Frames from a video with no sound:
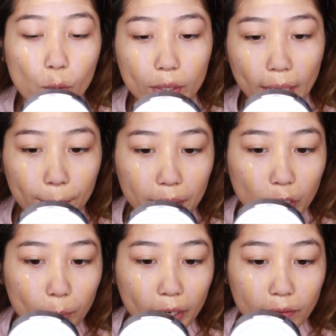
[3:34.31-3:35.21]
when I
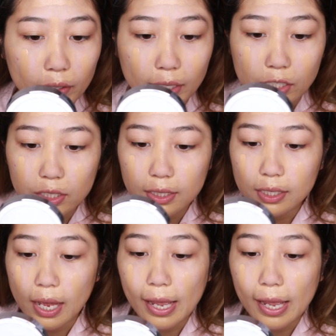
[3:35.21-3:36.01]
blend out my foundation.